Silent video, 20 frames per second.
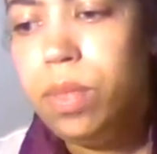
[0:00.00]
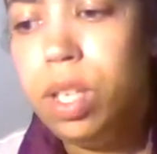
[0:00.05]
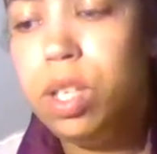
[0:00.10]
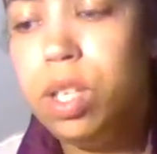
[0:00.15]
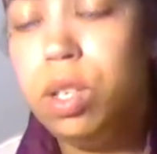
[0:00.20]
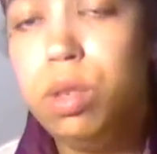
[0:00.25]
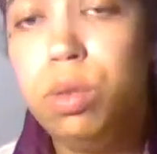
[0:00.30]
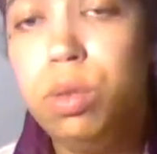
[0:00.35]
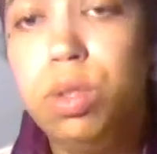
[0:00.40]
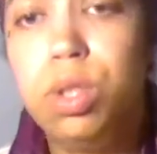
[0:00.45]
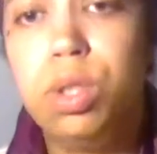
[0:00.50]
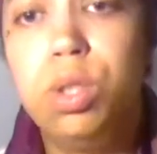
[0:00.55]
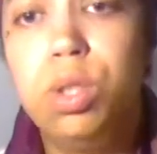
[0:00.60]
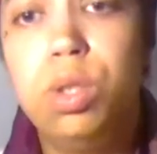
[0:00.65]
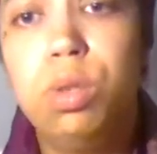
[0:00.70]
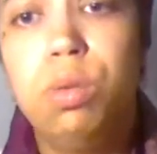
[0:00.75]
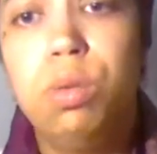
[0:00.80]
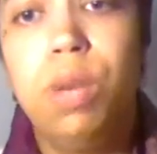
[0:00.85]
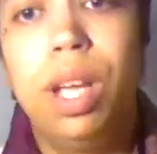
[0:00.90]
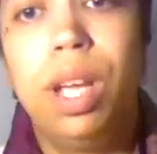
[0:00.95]
you to
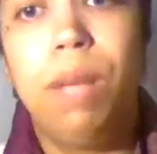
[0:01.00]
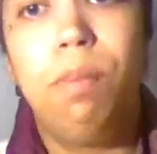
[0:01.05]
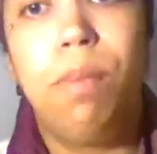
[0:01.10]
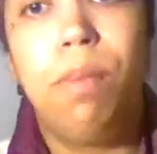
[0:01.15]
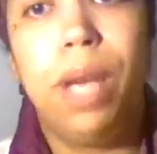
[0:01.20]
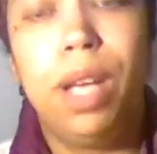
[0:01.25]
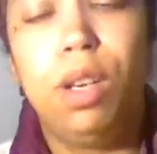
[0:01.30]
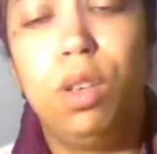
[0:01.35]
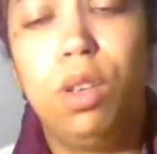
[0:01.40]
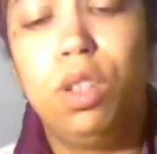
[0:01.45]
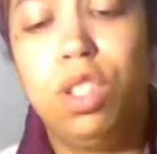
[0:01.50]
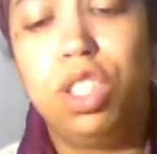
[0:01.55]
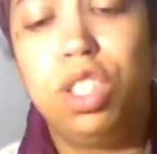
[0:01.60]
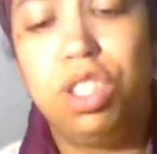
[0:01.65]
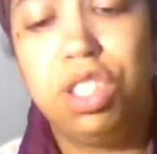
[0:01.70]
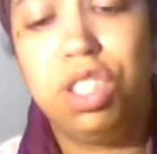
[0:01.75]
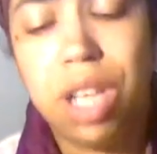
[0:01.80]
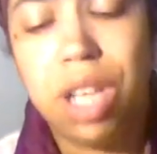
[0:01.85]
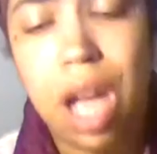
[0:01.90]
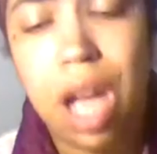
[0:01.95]
do a better
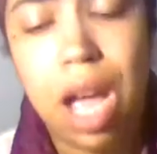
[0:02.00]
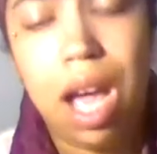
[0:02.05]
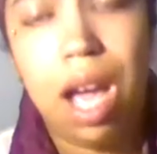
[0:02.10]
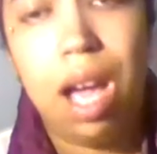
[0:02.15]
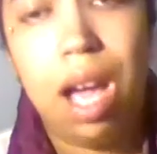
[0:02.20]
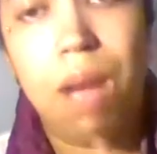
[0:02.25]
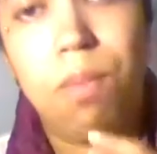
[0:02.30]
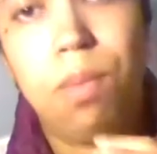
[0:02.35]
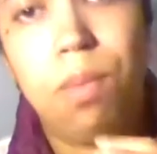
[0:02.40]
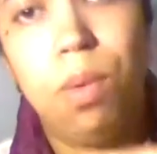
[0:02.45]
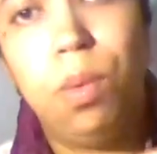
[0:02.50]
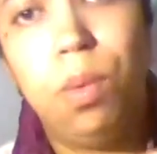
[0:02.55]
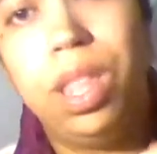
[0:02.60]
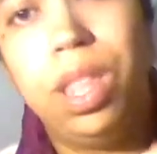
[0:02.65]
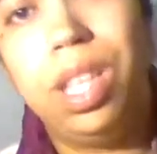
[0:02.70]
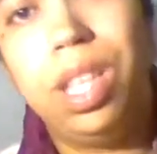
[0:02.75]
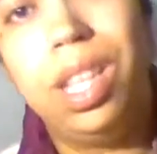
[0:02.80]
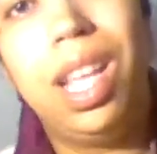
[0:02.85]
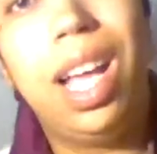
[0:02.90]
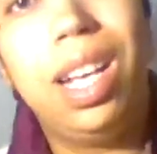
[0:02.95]
job
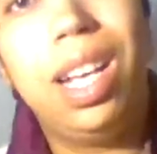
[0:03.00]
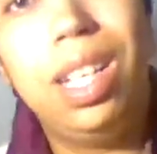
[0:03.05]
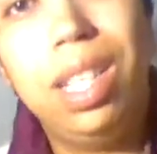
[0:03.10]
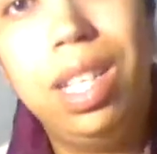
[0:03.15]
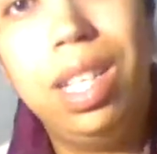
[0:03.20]
within that